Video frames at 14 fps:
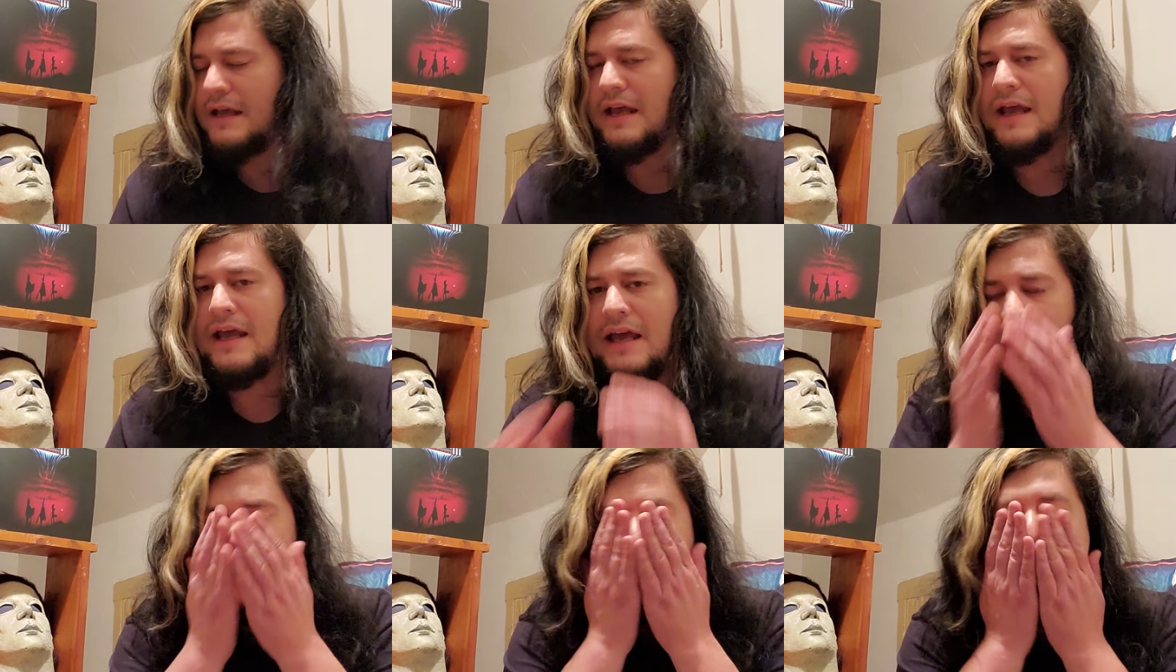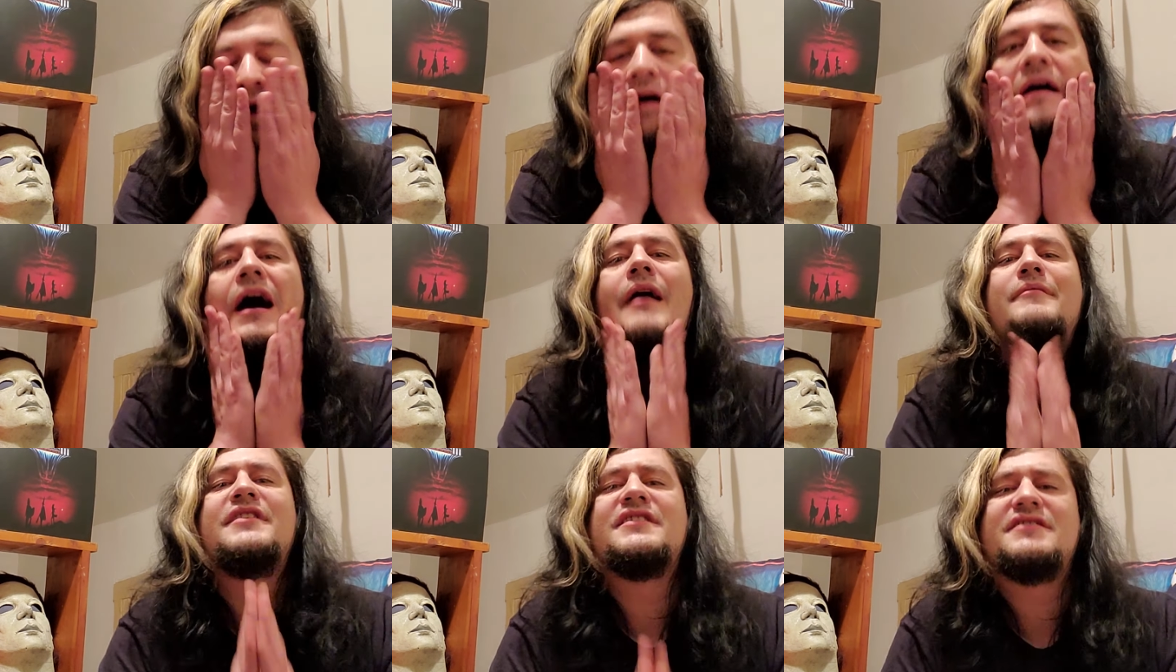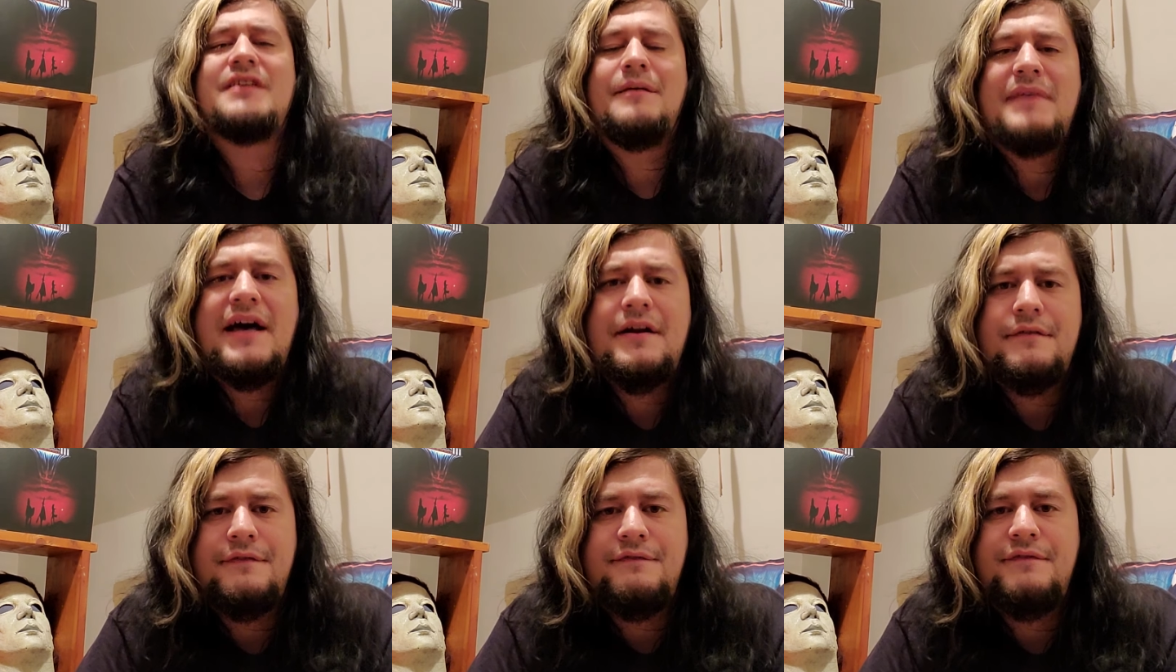And I'm just I'm not
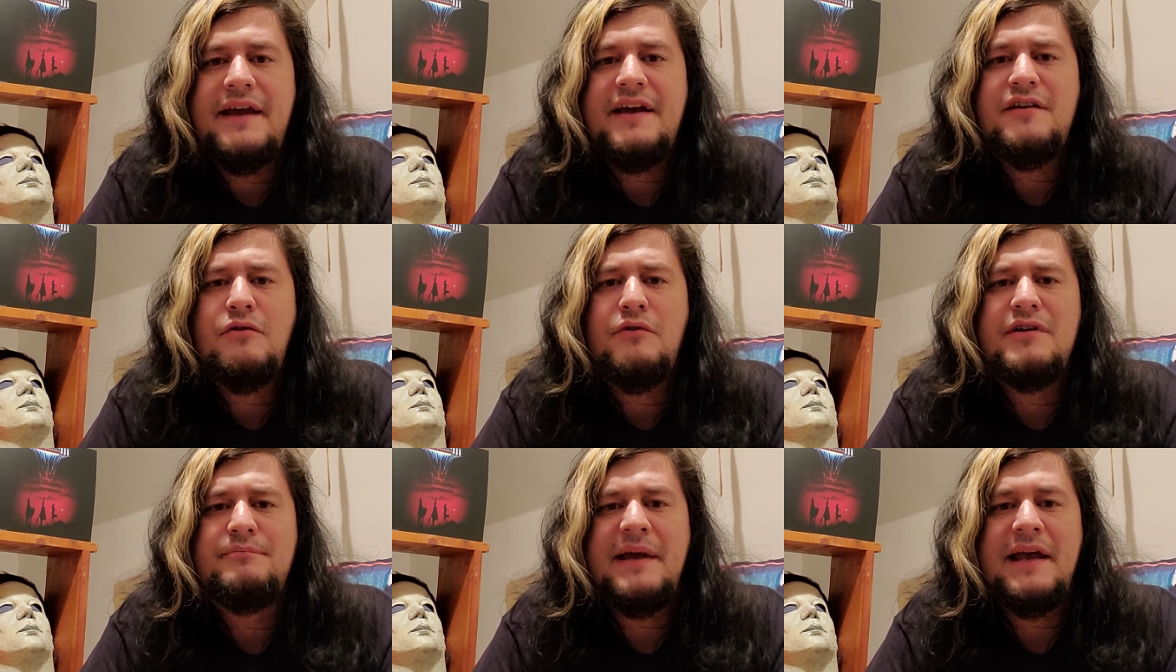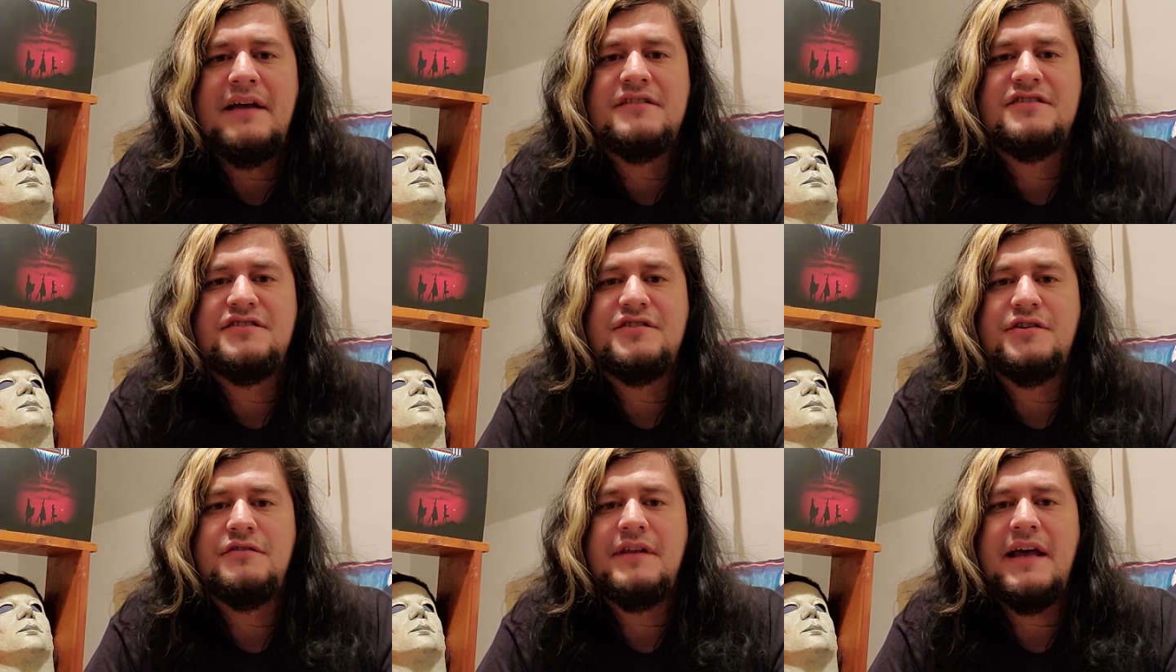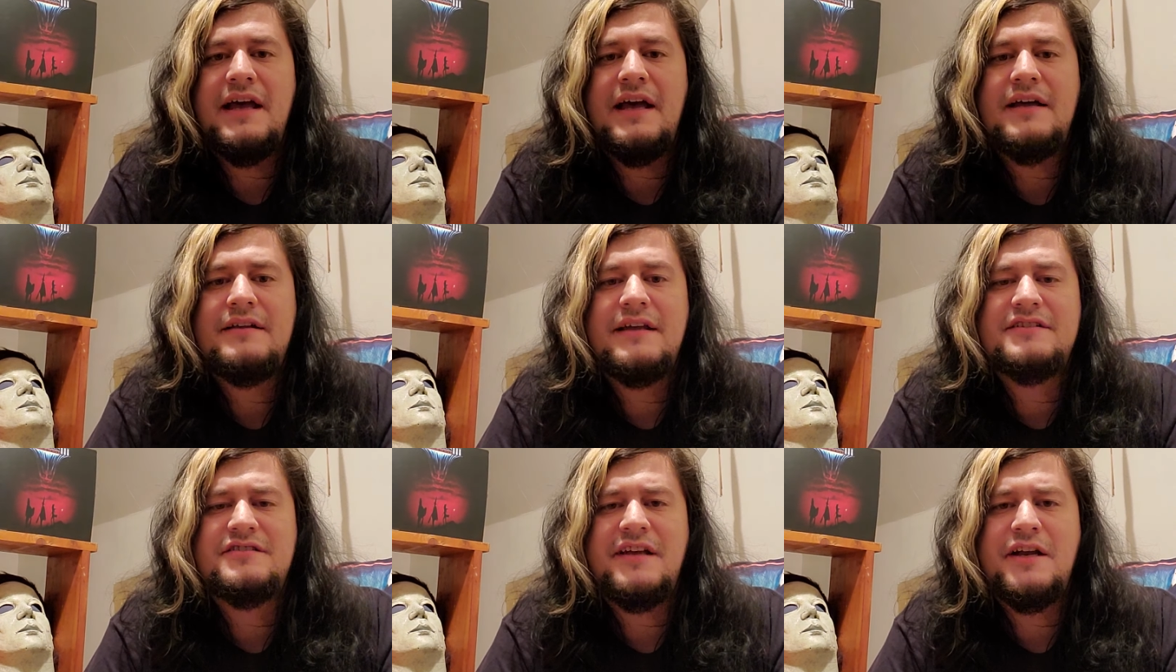a fan of when bands do that.
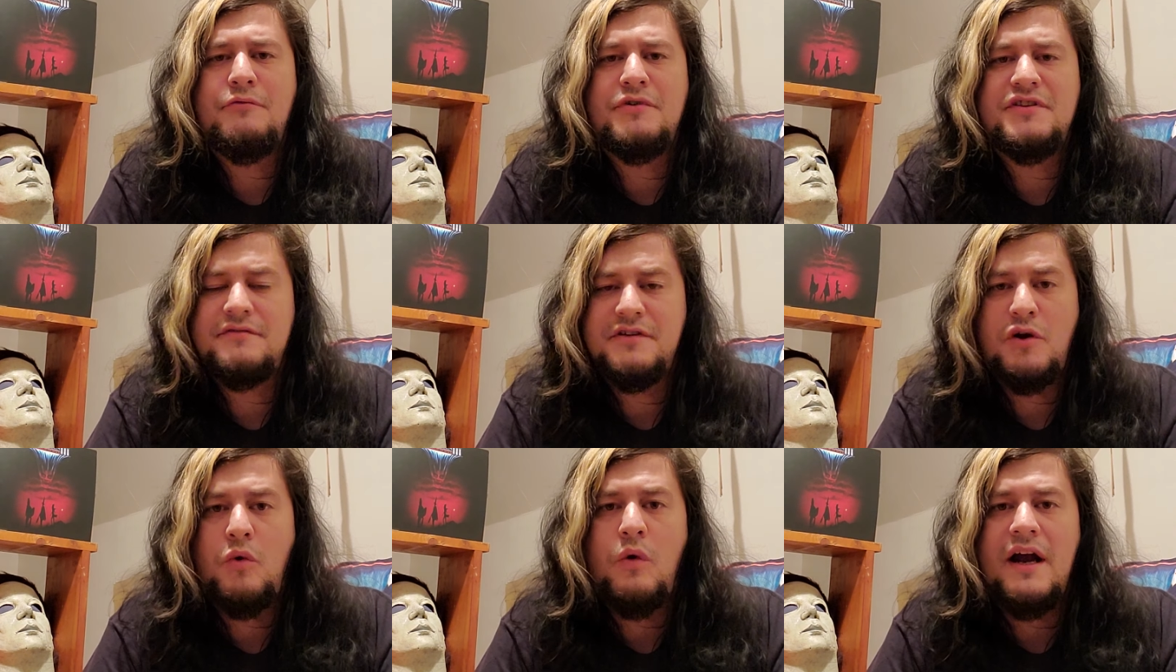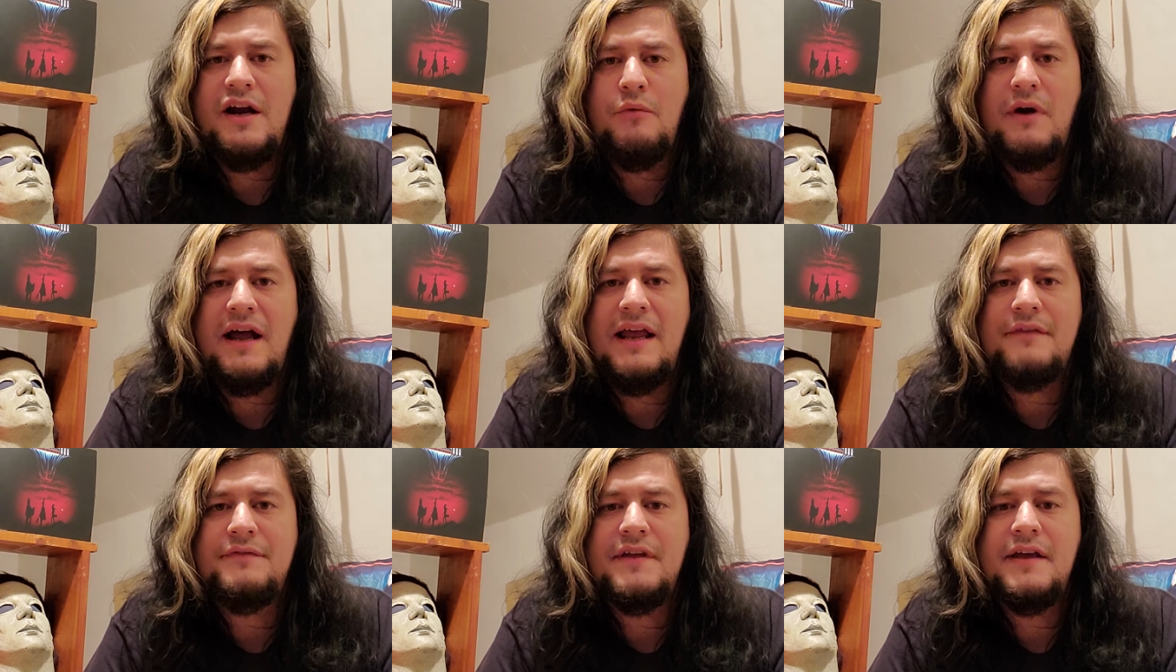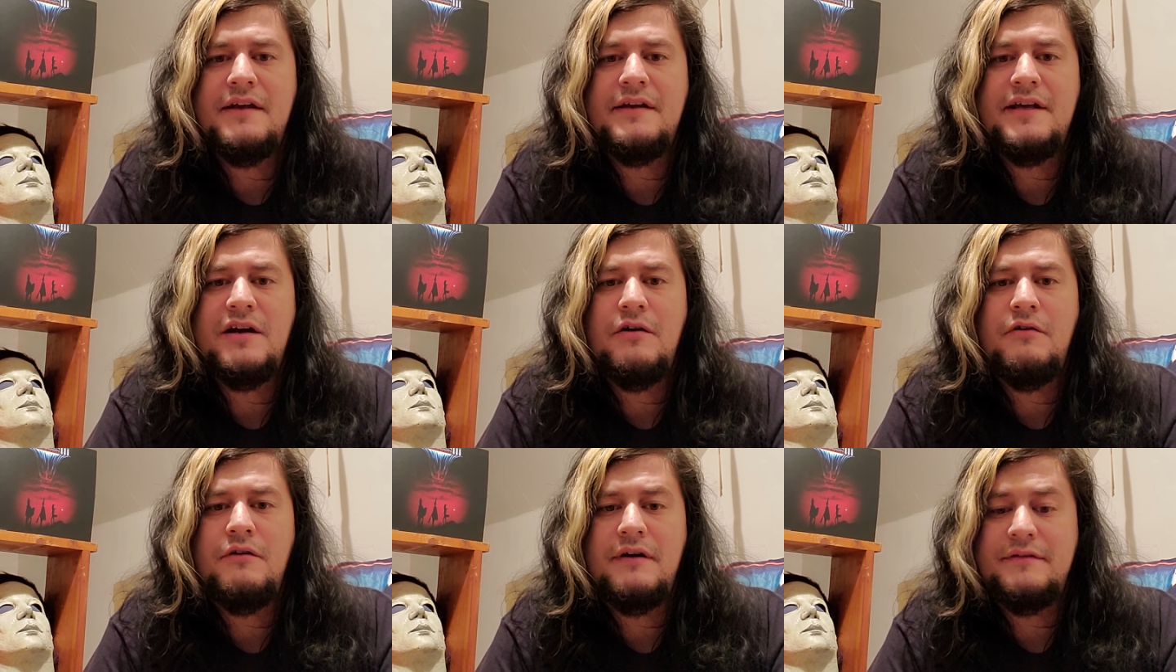It's like with the Quiet Riot thing, you
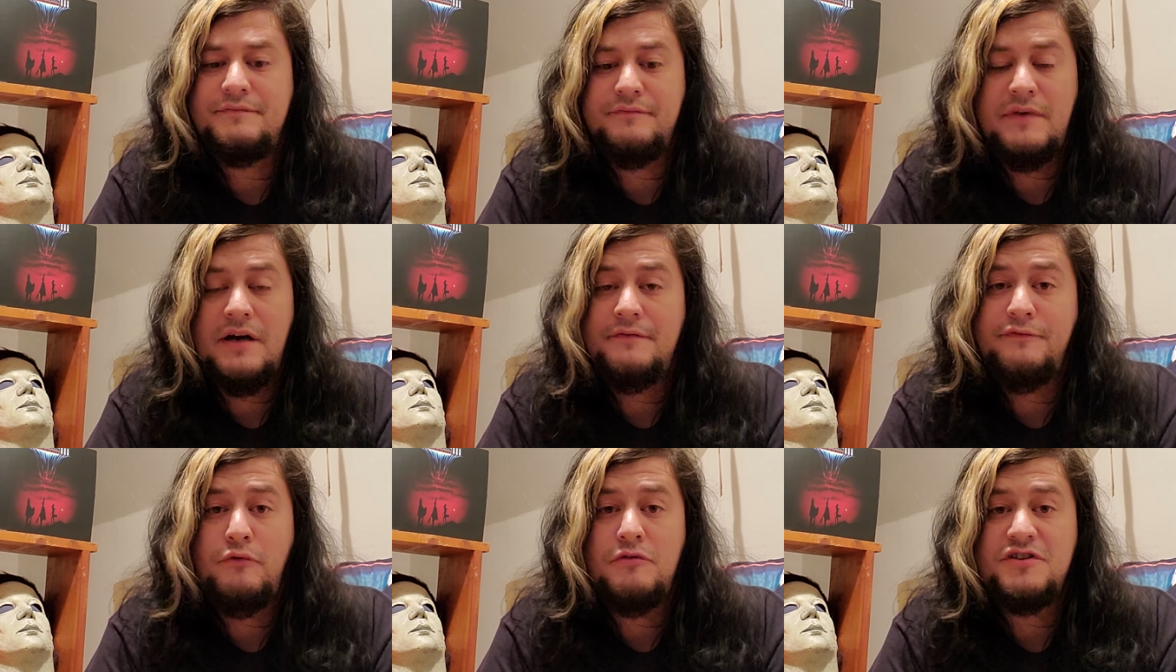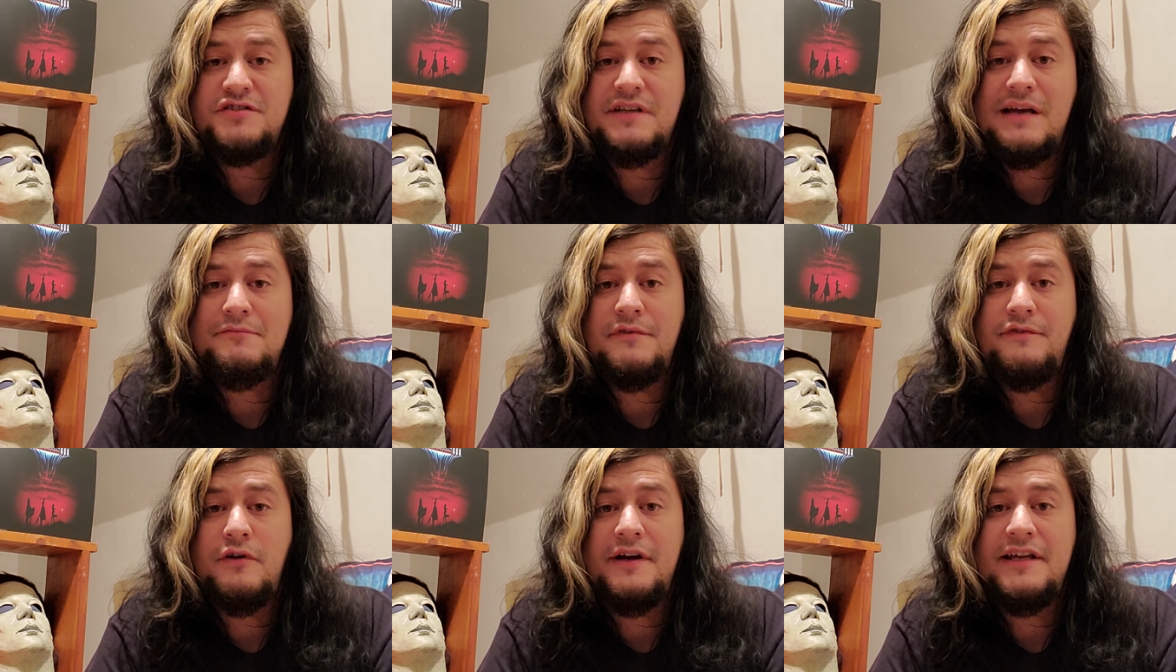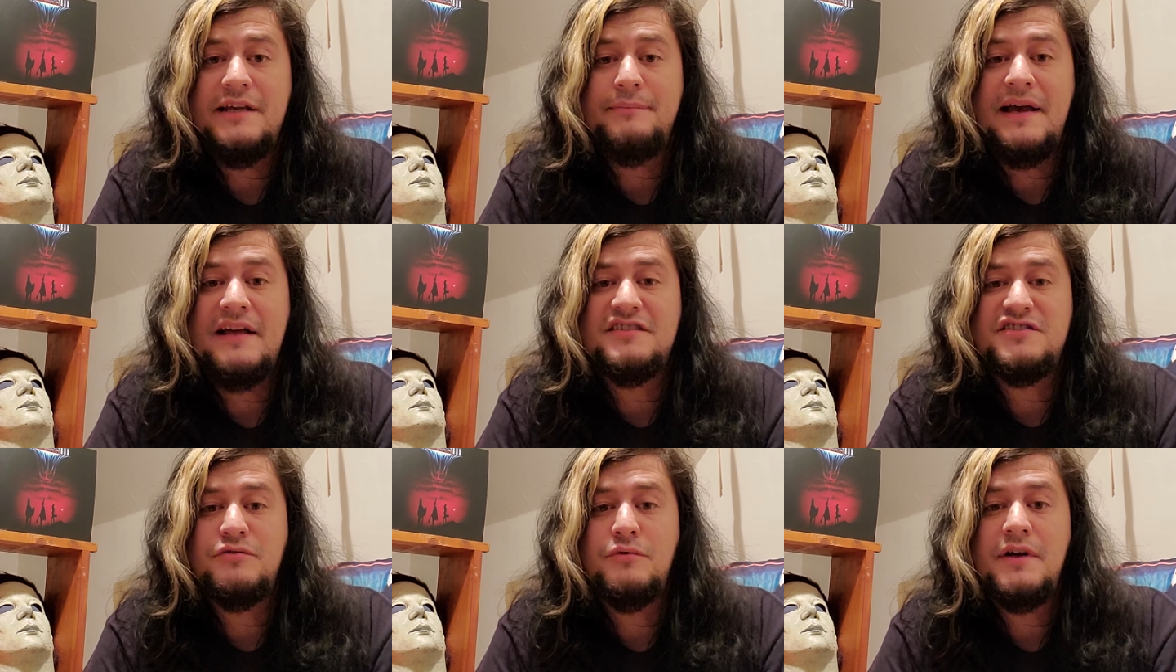know, unfortunately after Frankie
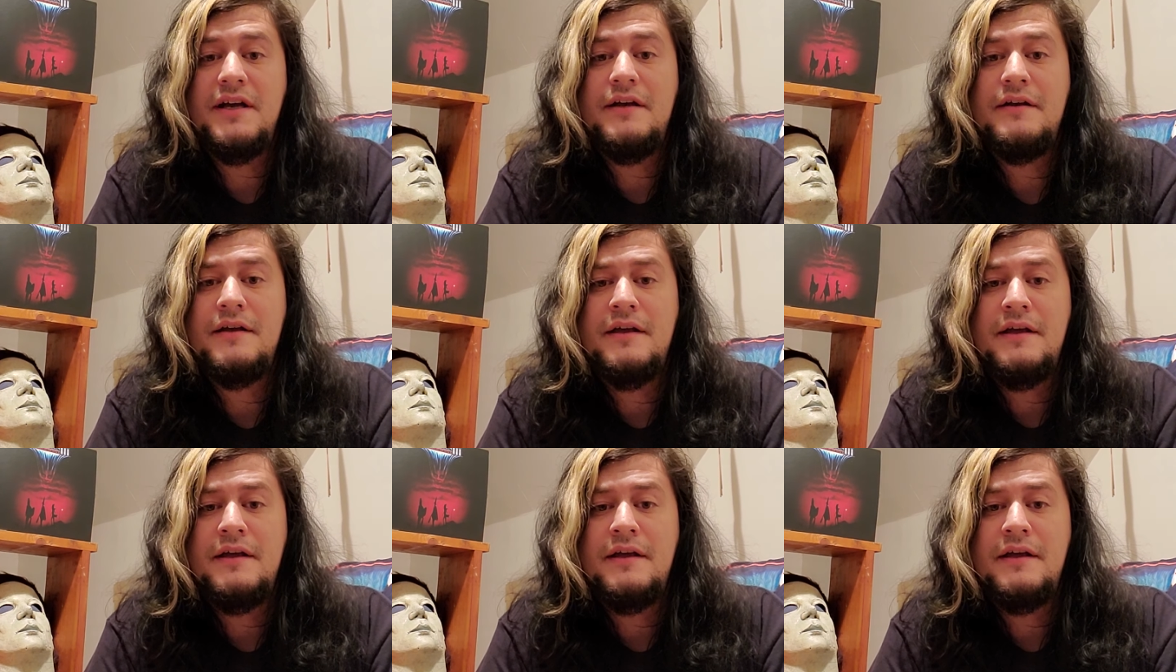passed away,